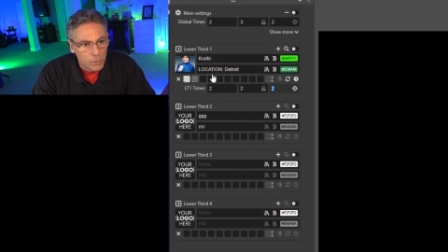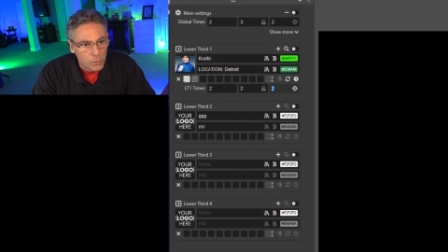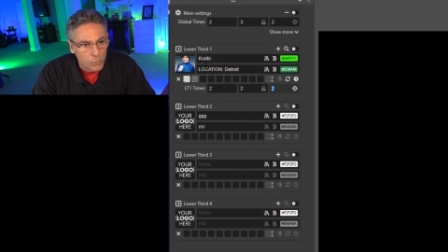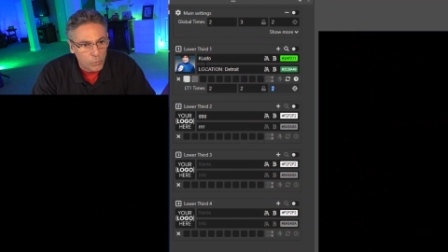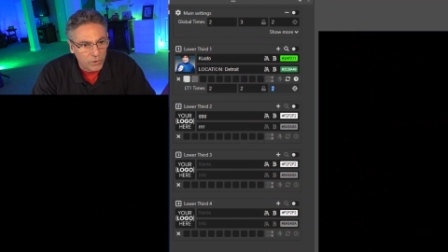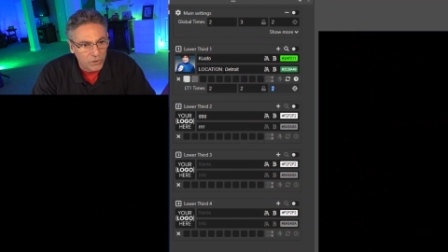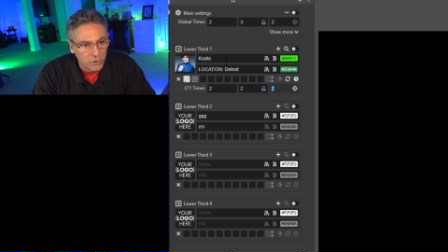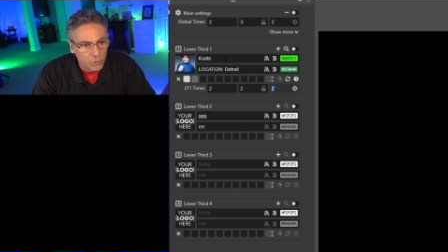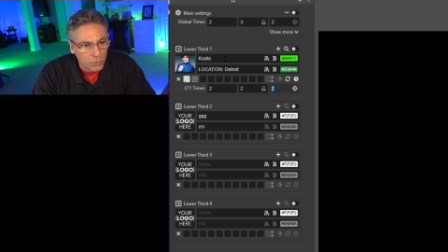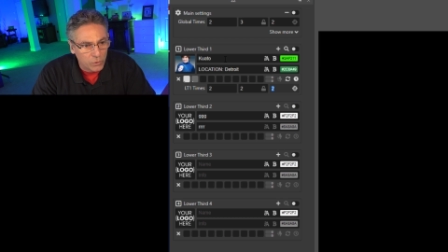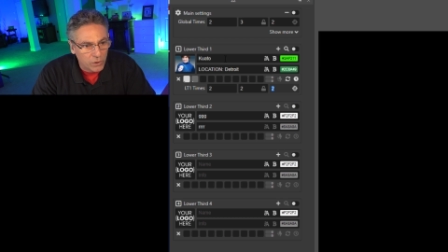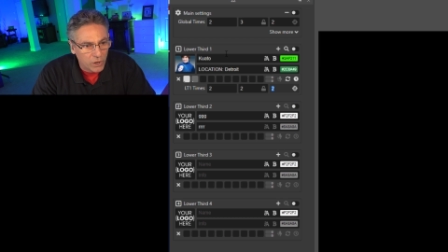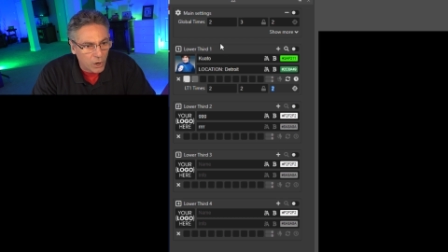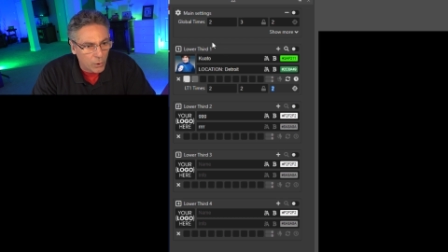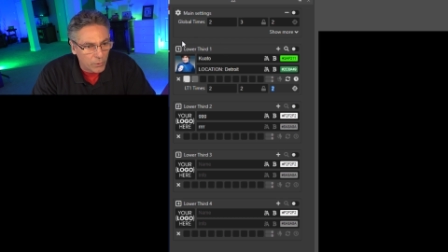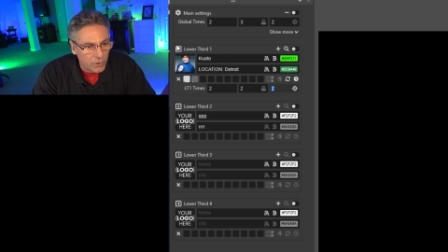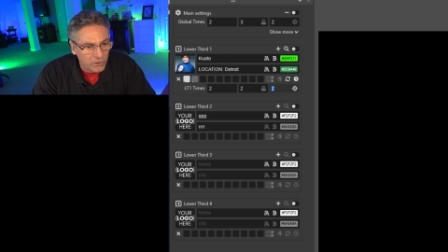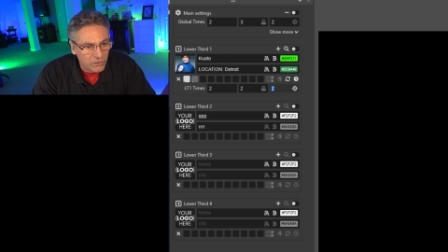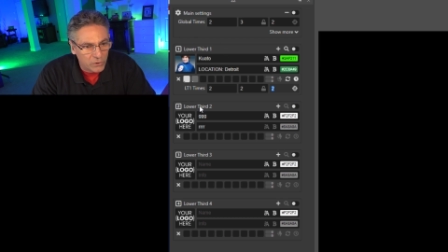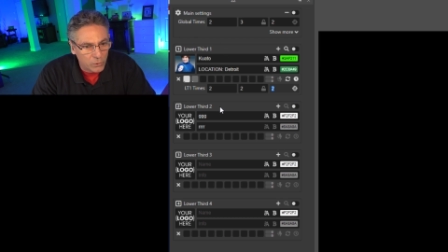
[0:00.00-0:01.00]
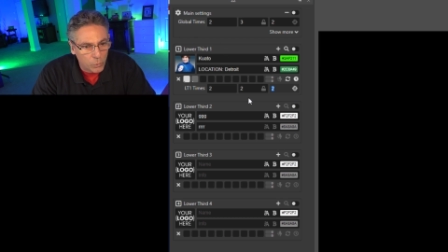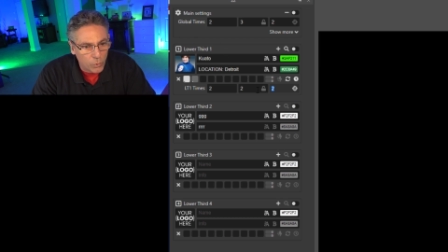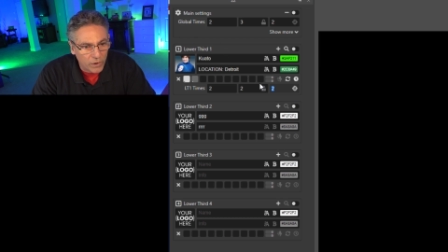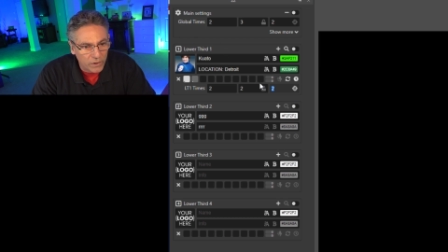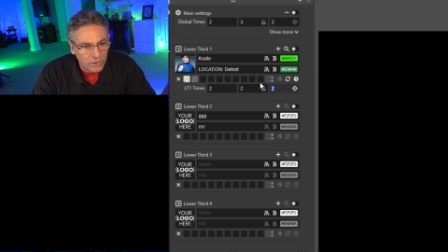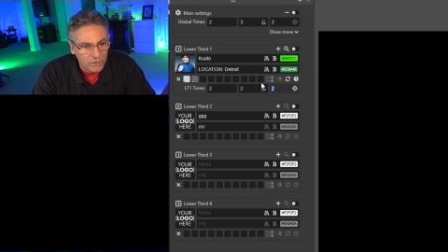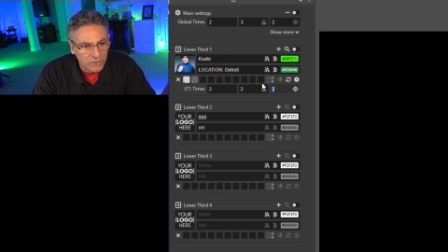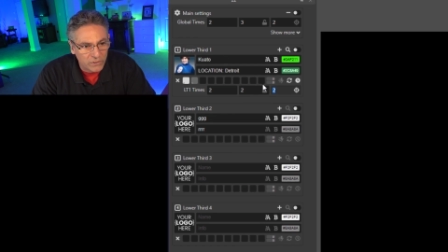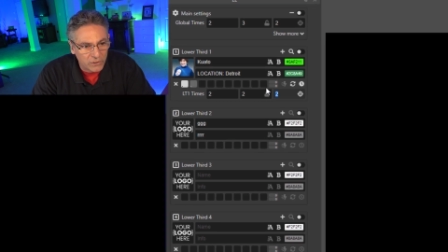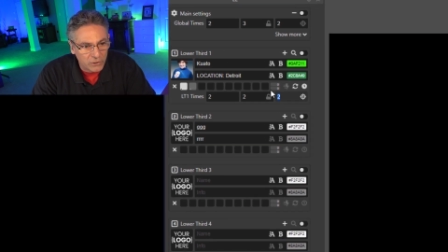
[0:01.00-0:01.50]
when you go into
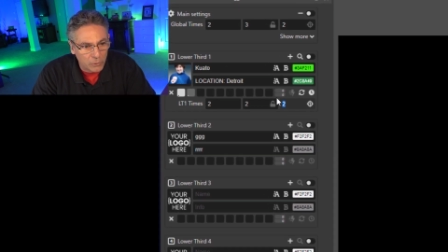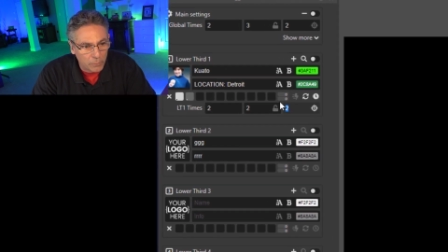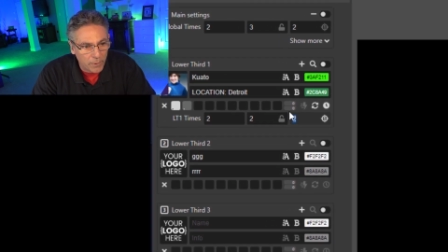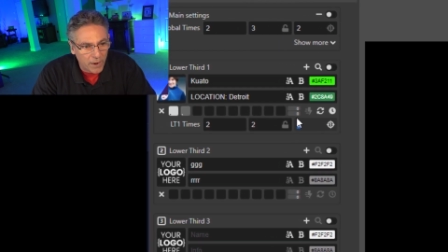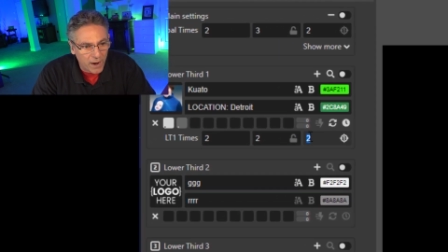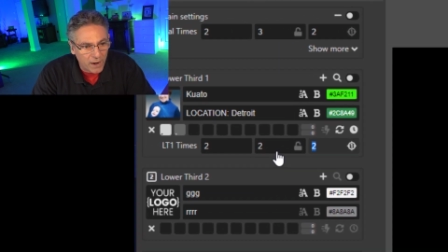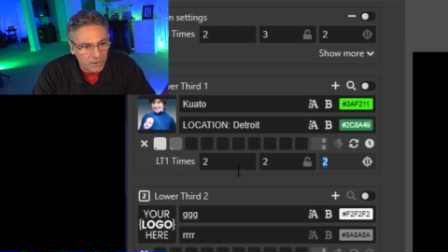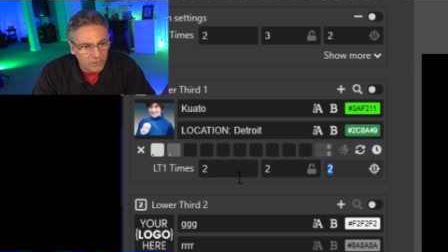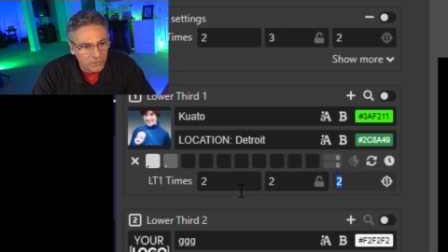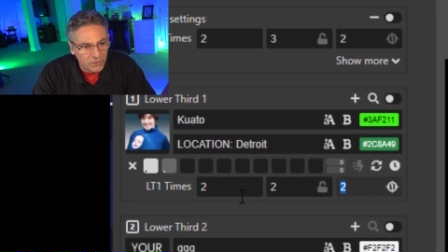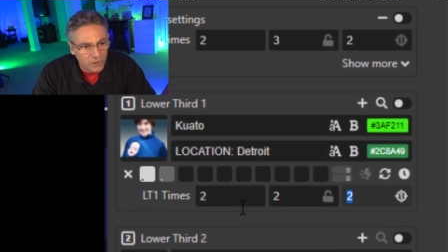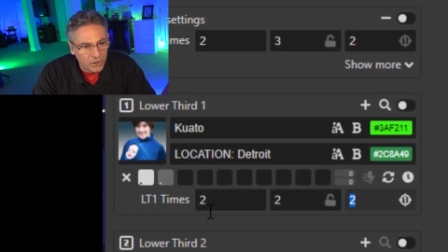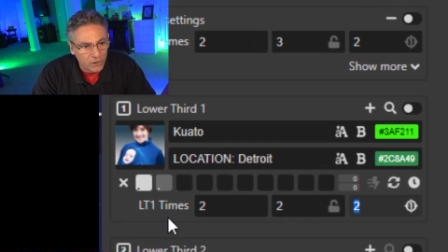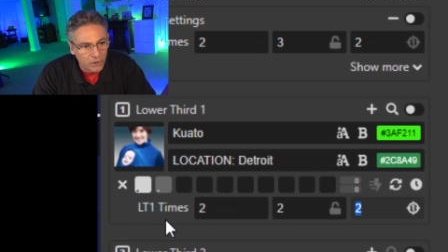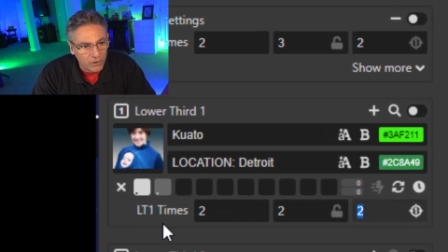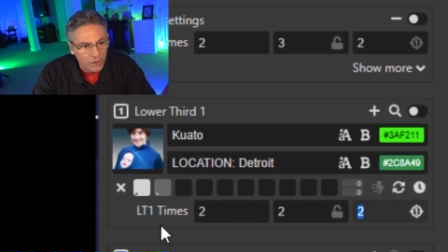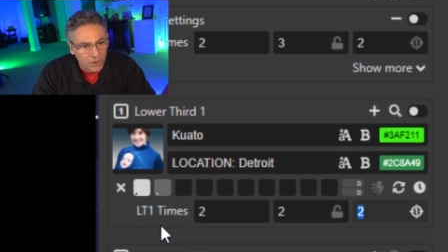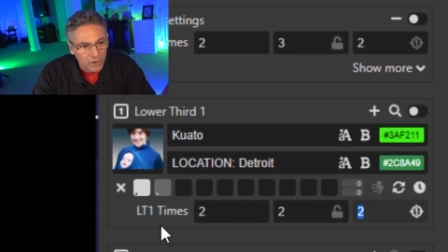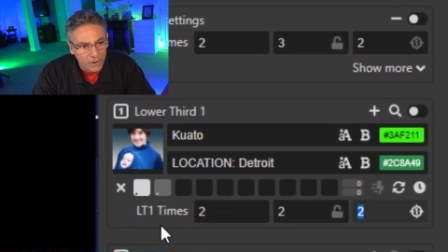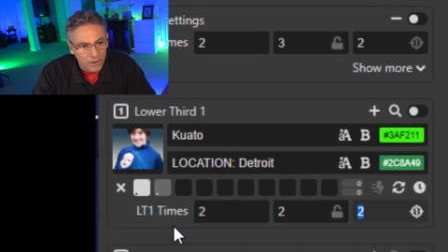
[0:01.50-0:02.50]
one single box here,